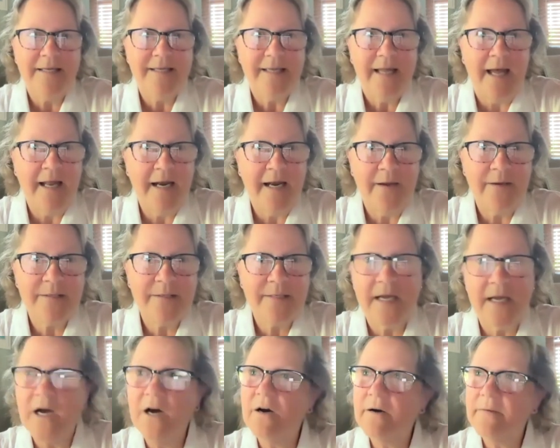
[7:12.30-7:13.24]
And I was
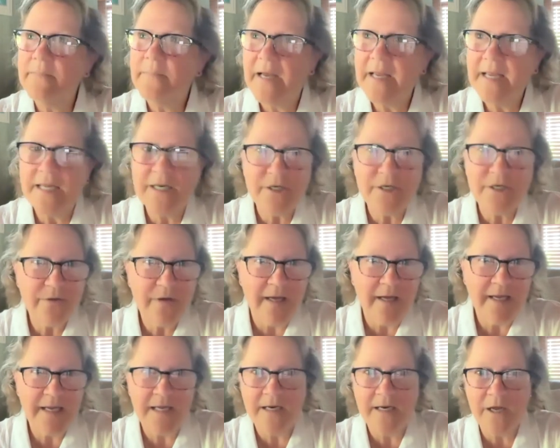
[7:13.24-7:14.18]
like, oh, I can do,
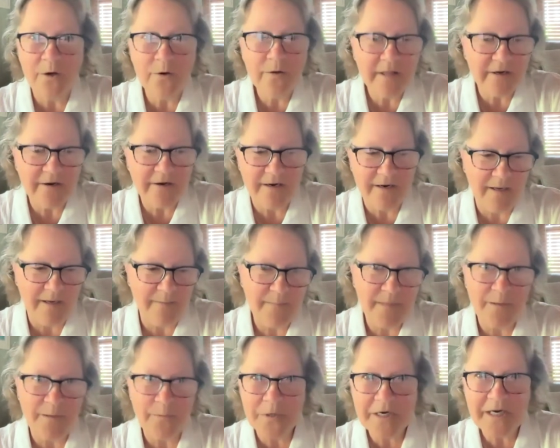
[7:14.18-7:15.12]
I can go there. I'm
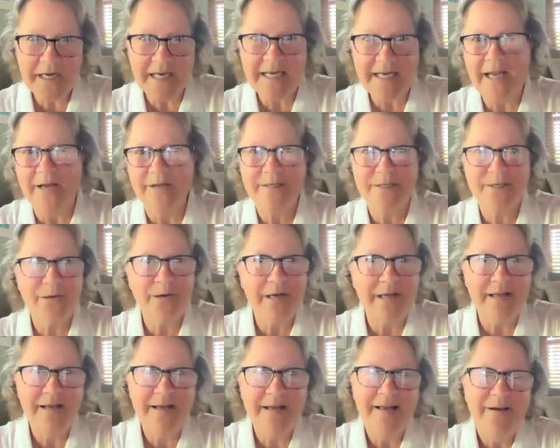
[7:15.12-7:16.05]
not working now. So
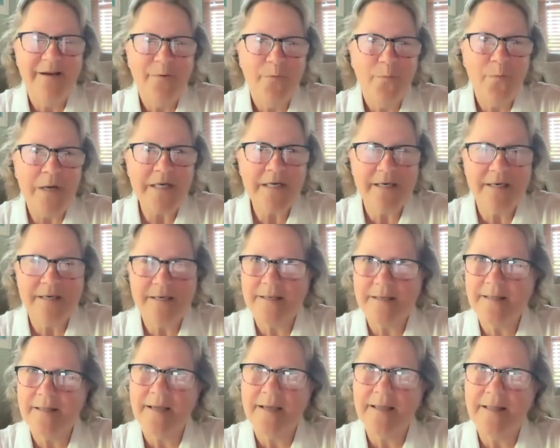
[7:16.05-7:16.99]
I went,
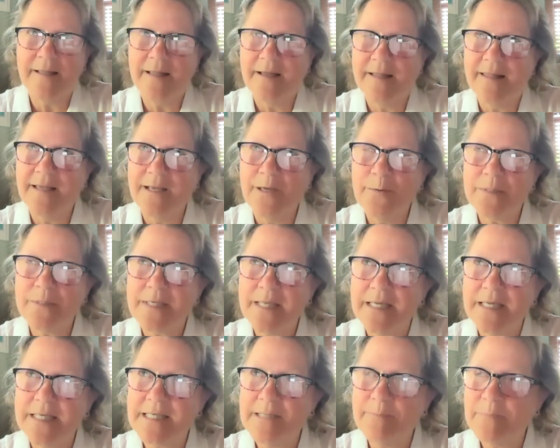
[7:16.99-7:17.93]
I, I think it was
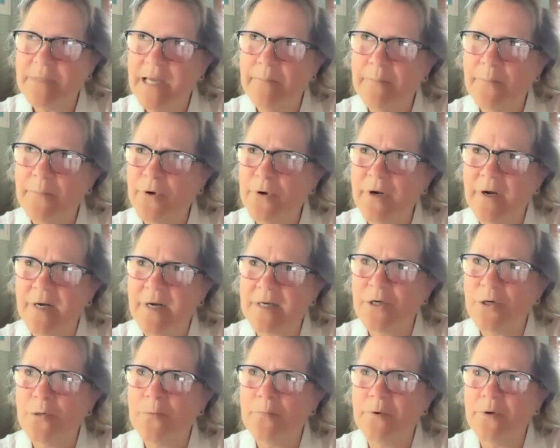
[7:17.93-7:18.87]
like September,
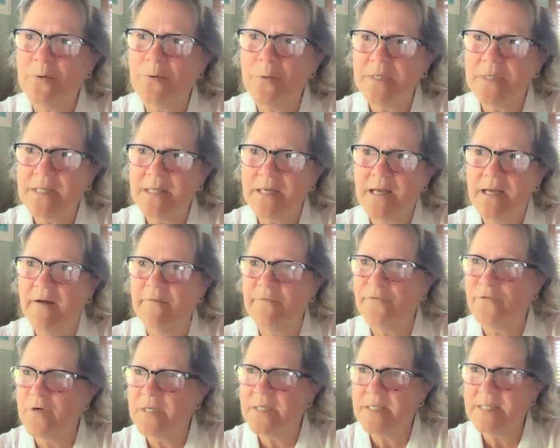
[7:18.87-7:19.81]
October was the
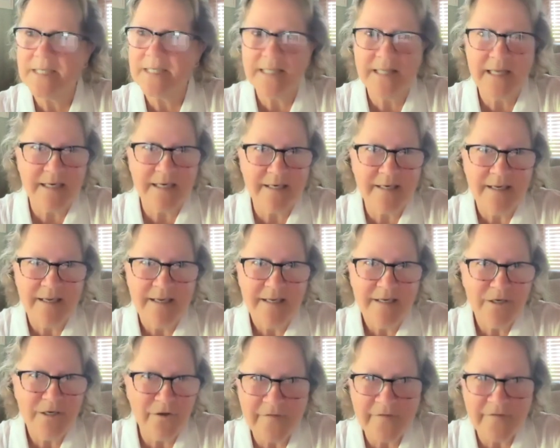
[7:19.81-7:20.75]
conference. And then
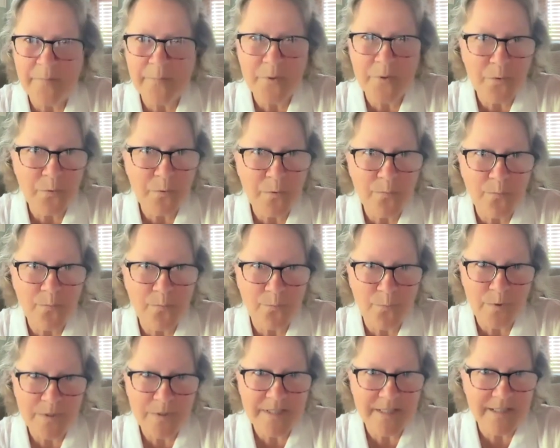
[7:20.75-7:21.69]
November
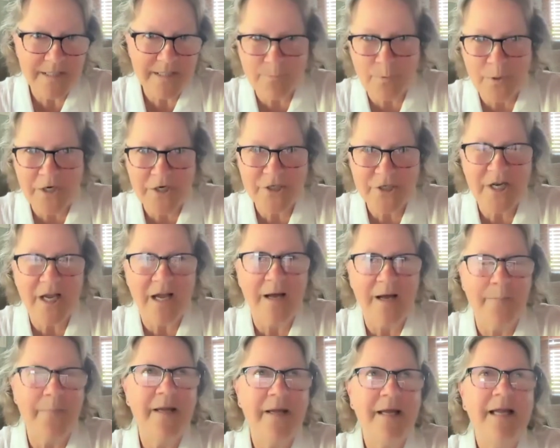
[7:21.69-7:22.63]
was this
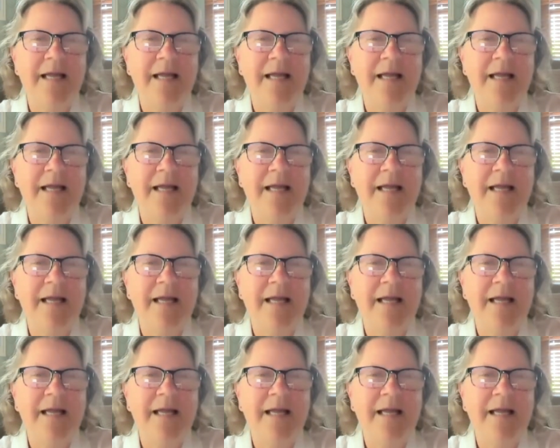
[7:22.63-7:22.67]
workshop.